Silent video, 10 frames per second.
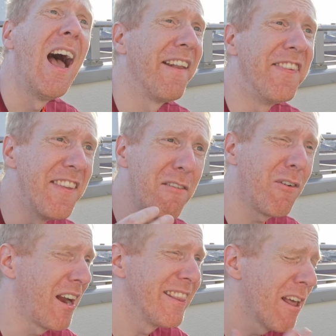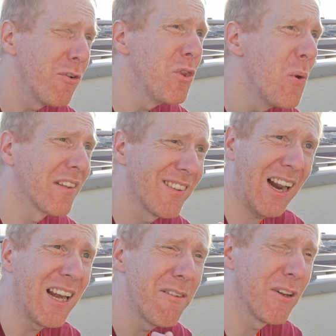I never knew
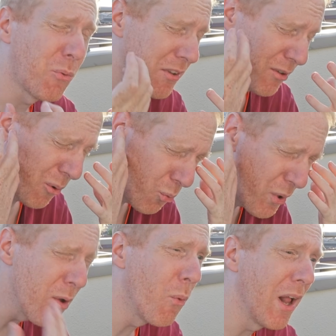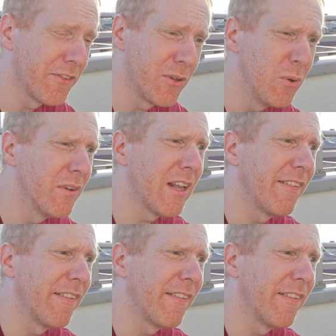exactly if it was really well tuned,